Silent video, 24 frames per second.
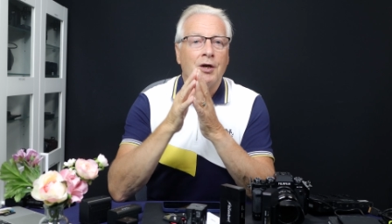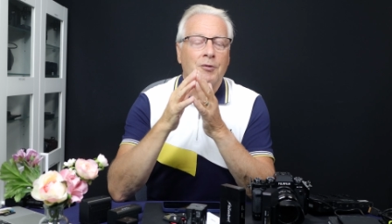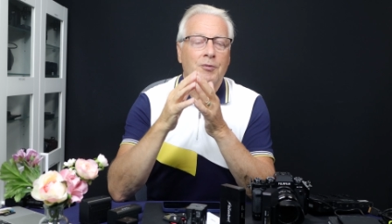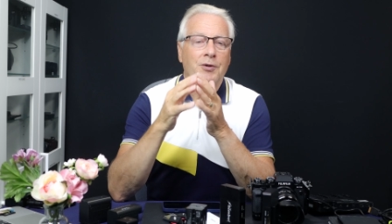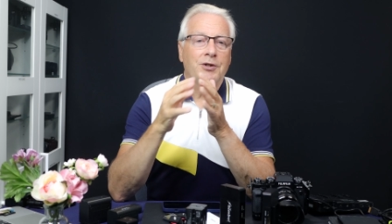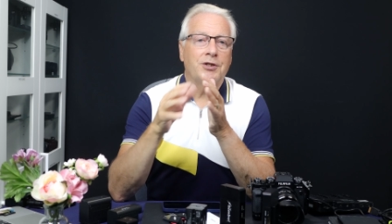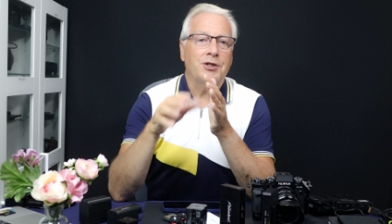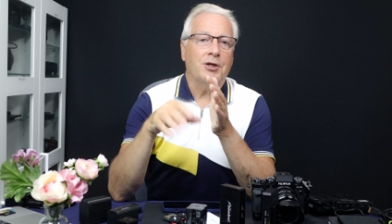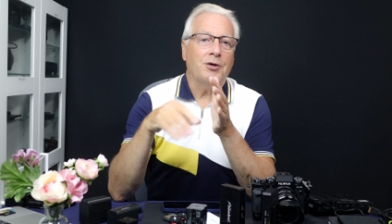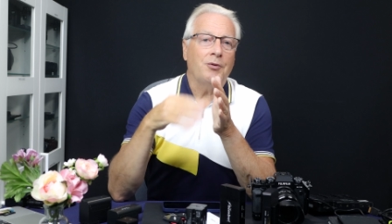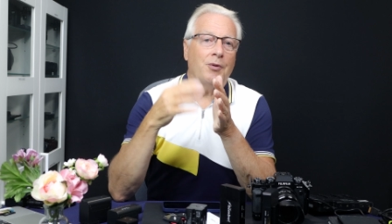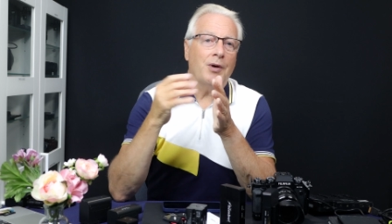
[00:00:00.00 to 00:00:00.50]

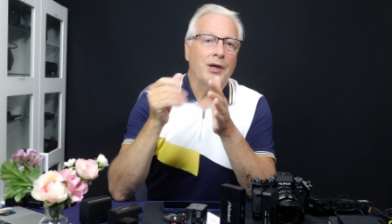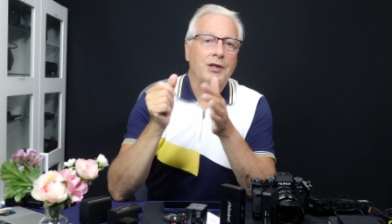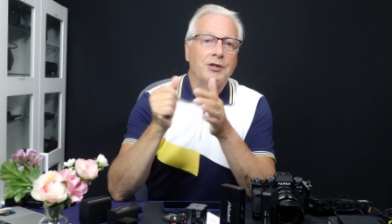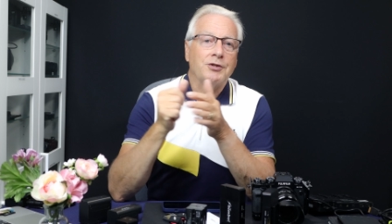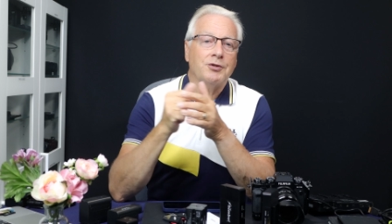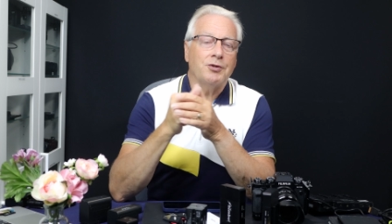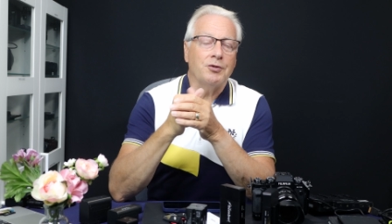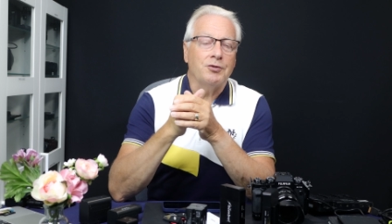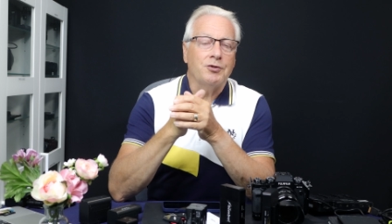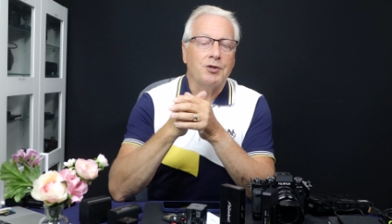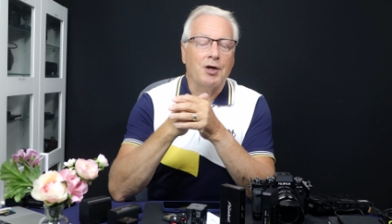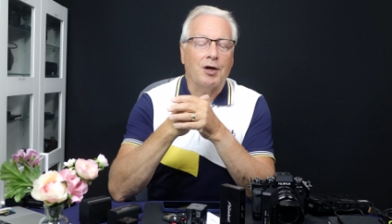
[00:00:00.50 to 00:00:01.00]
which
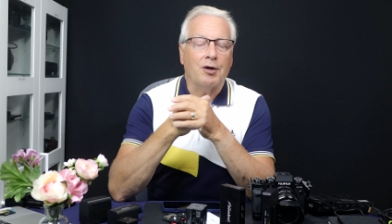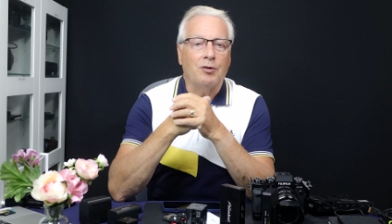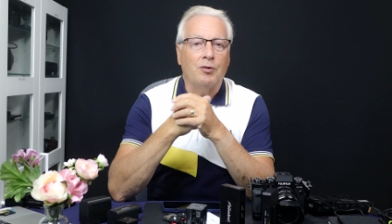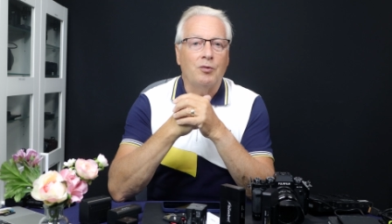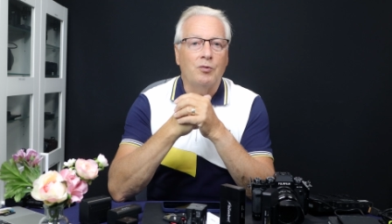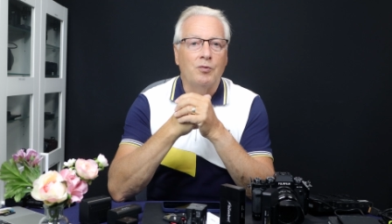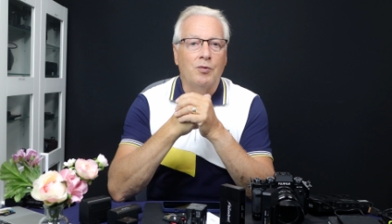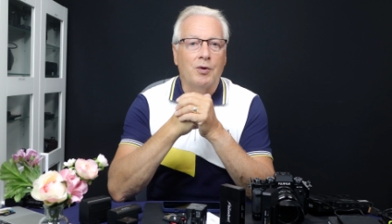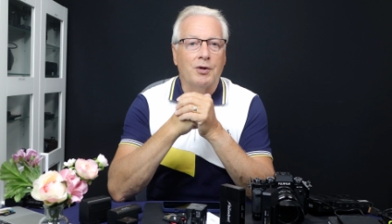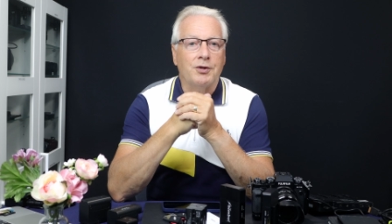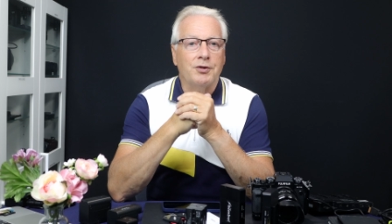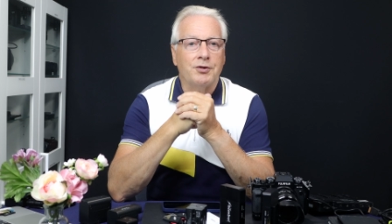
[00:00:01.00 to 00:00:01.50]
equates to channel
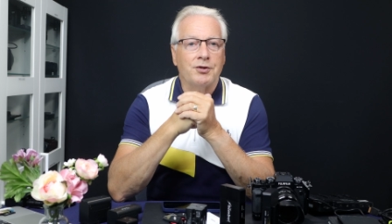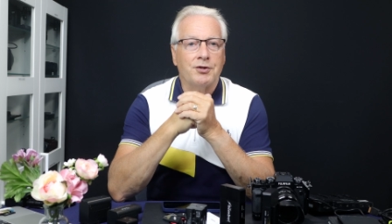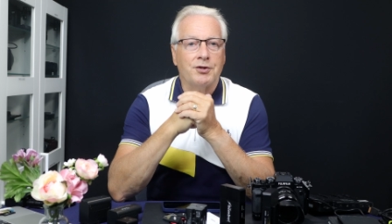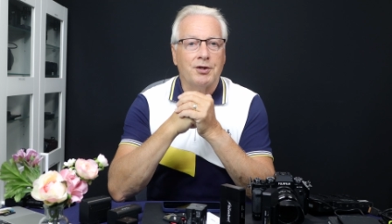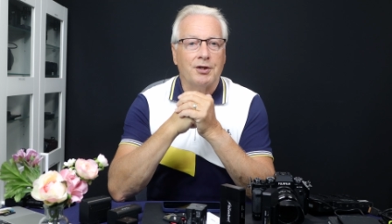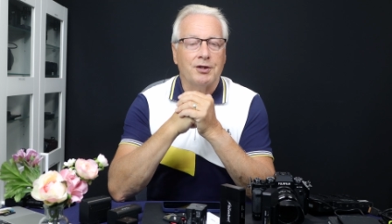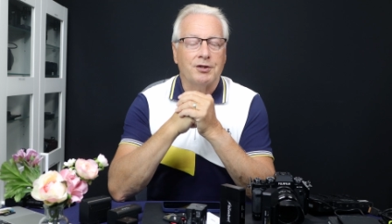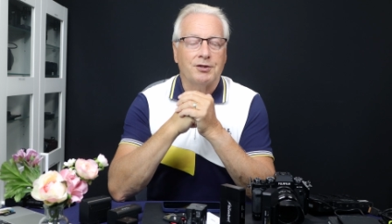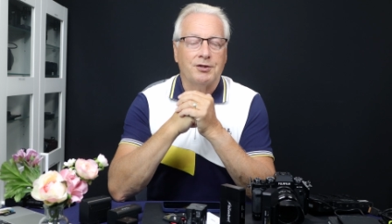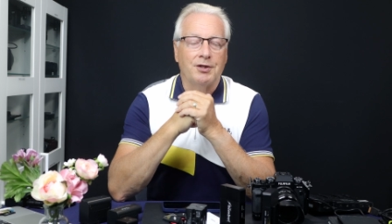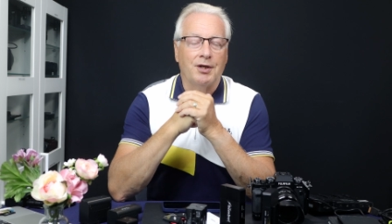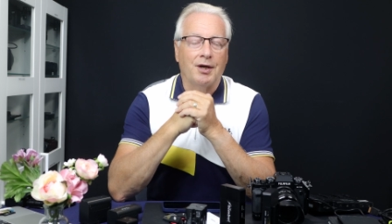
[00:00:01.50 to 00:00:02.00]

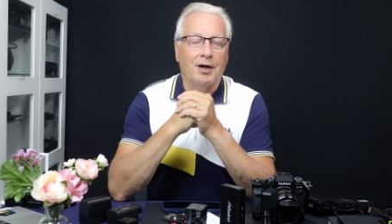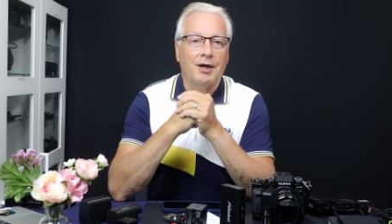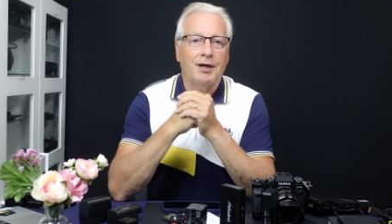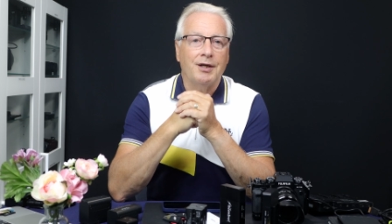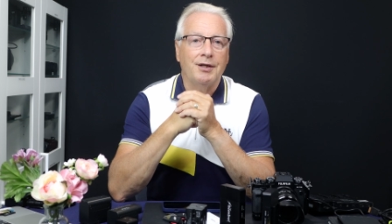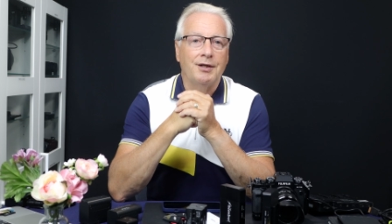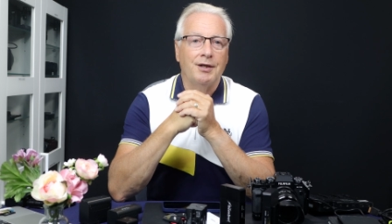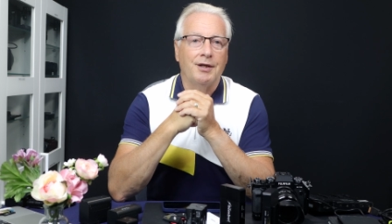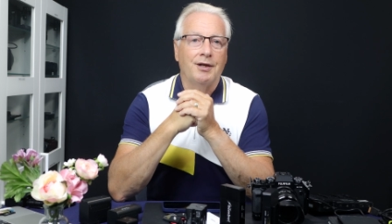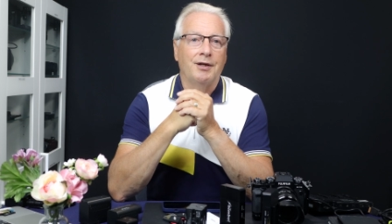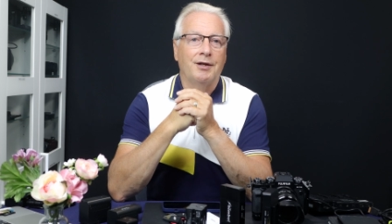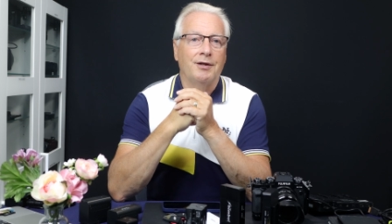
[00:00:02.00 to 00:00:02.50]

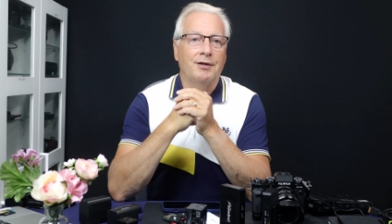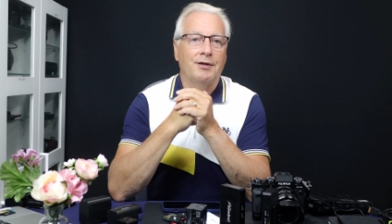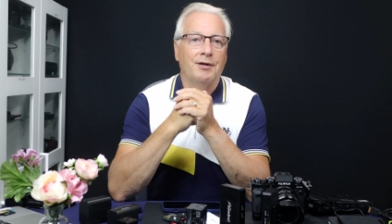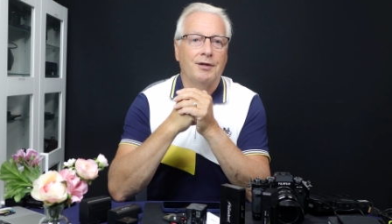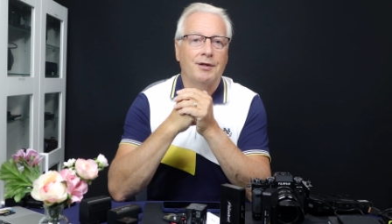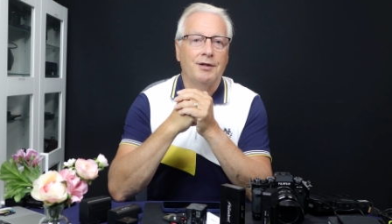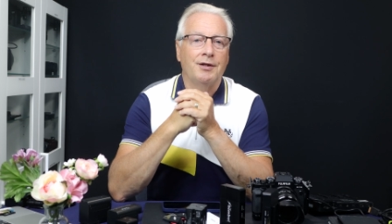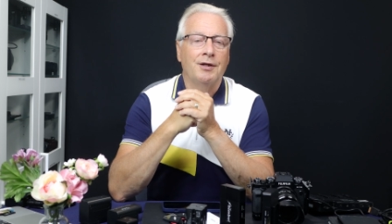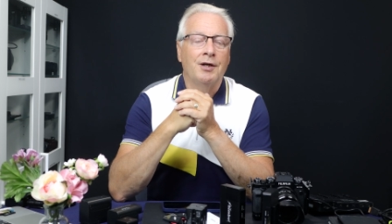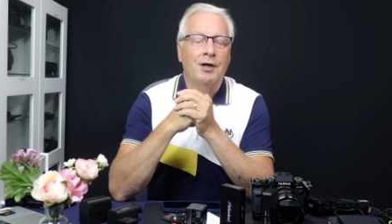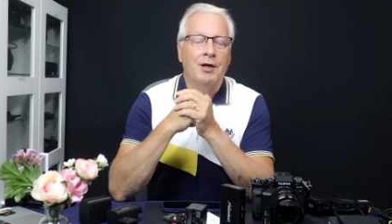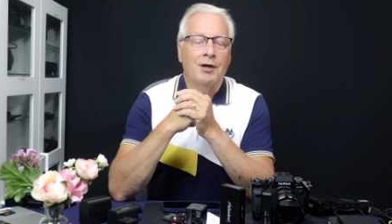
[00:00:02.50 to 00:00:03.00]
169 in
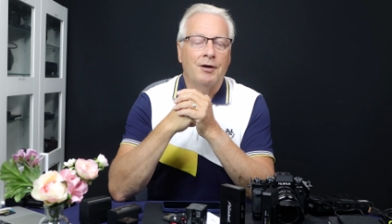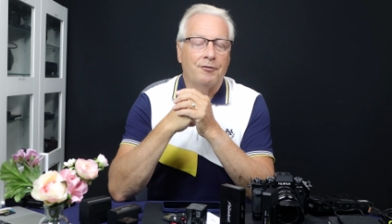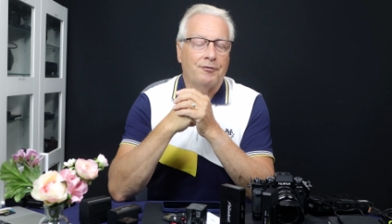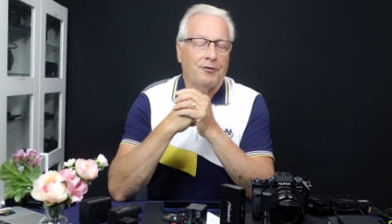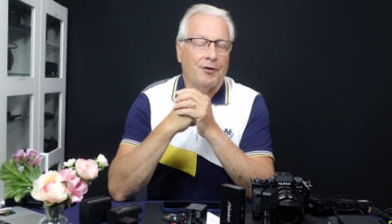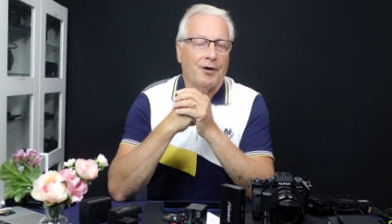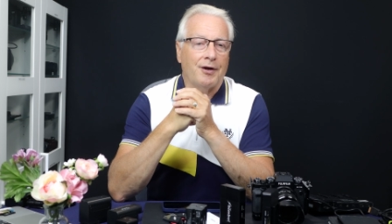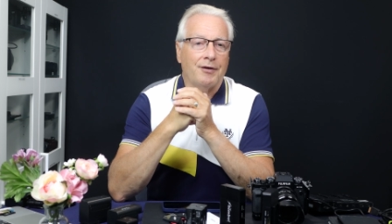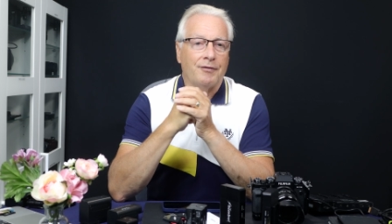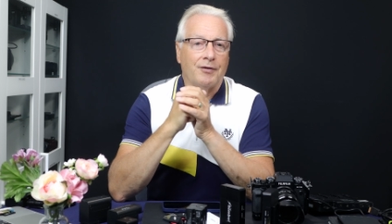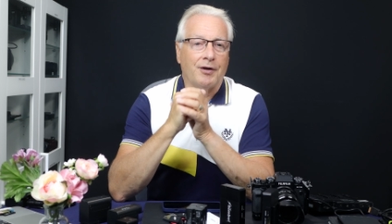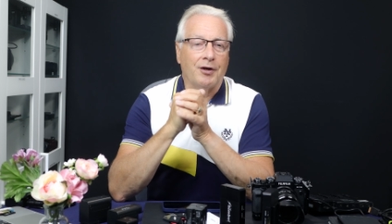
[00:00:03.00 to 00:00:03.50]
the
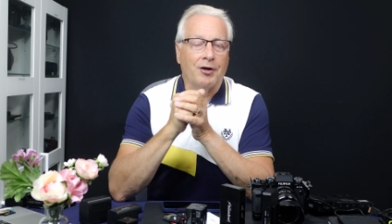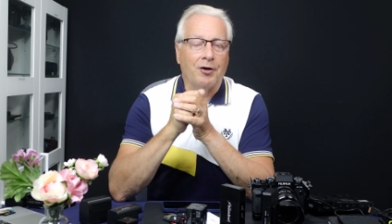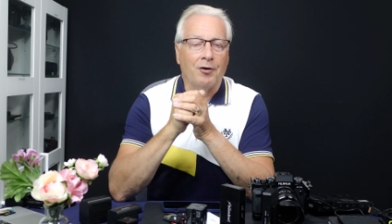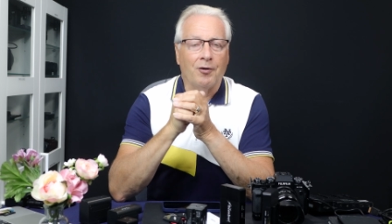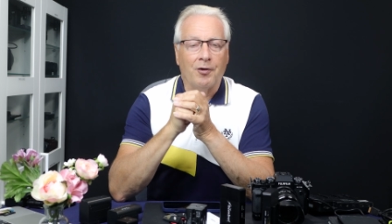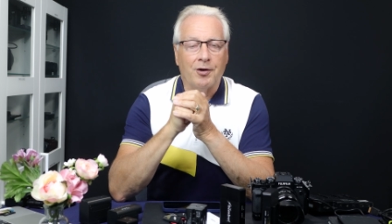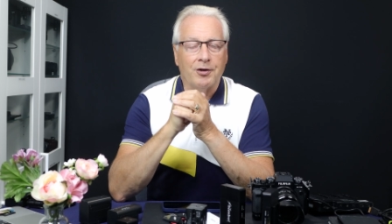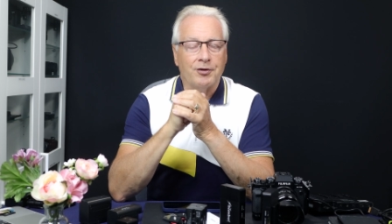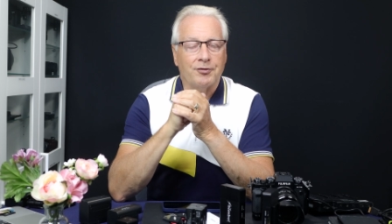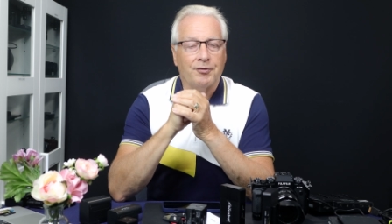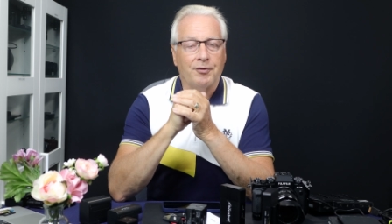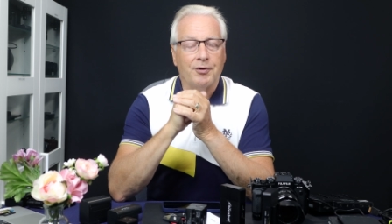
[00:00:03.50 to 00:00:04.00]
5
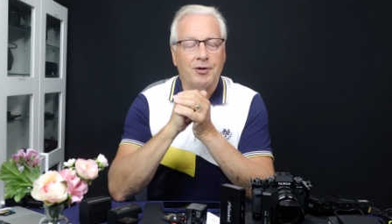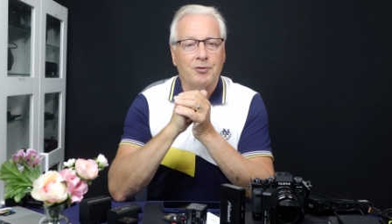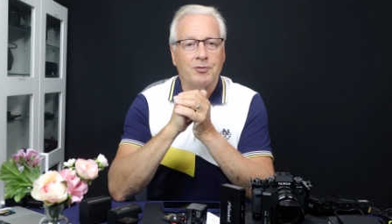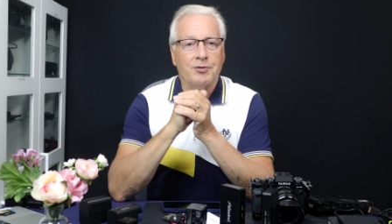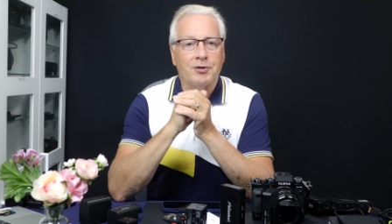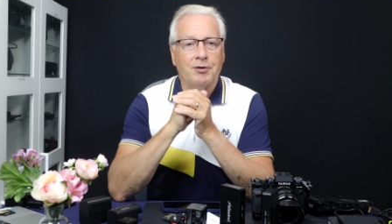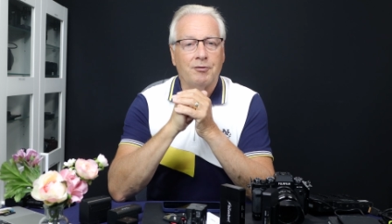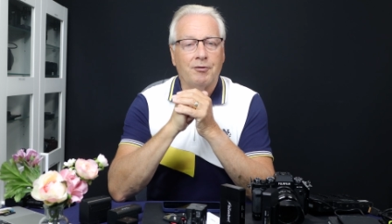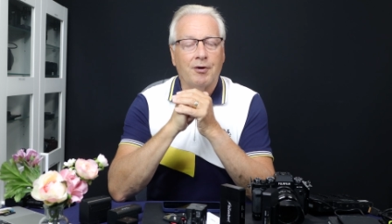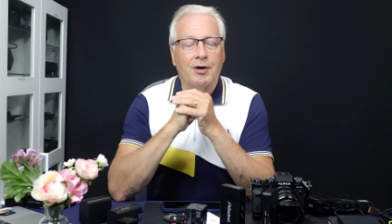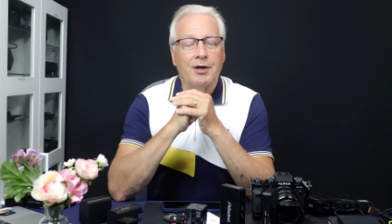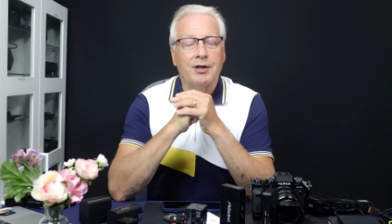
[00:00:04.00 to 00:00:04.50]
GHz
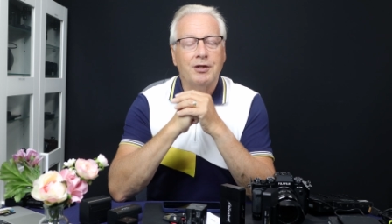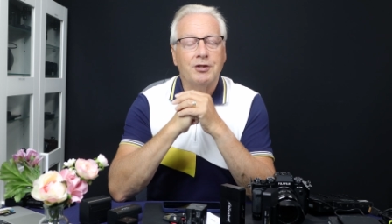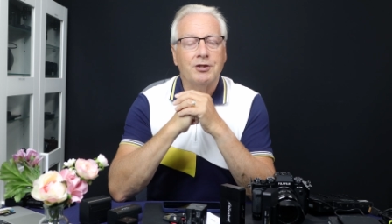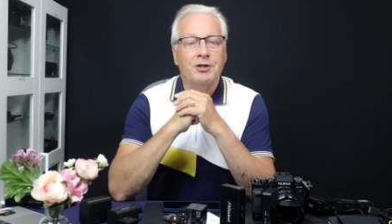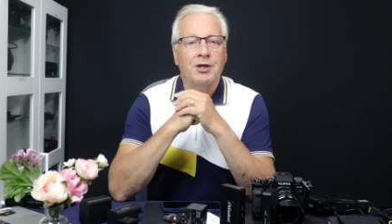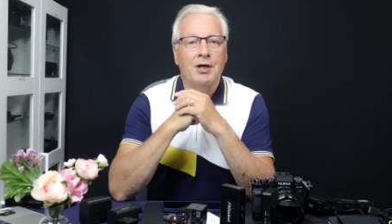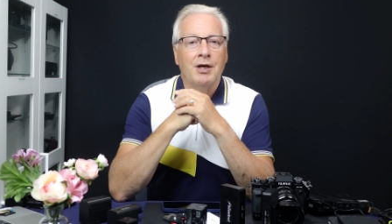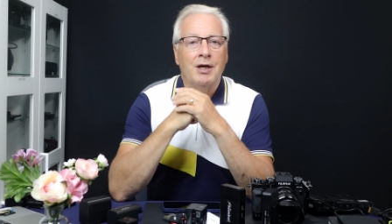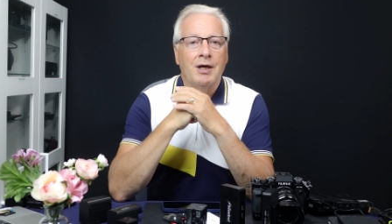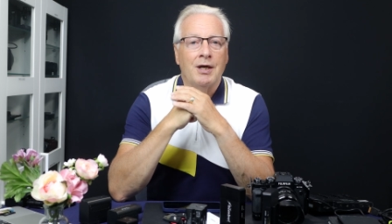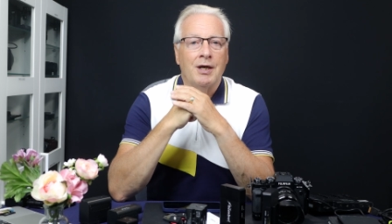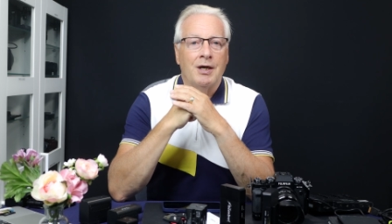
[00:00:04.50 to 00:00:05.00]
frequency range.